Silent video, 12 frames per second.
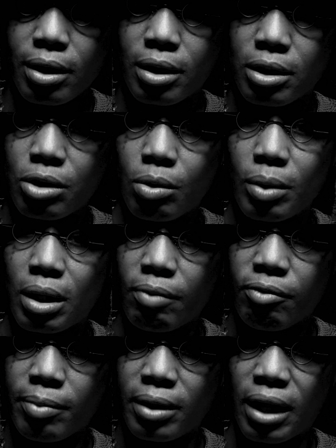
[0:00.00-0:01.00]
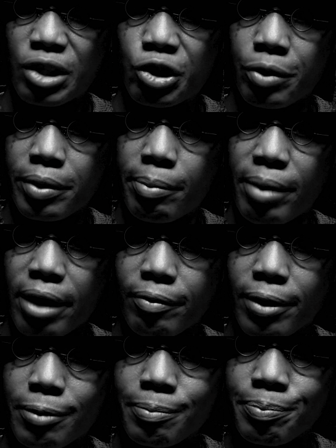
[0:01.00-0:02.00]
because, we come from a Nigerian
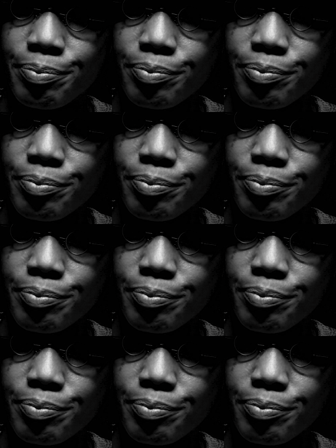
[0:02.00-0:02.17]
background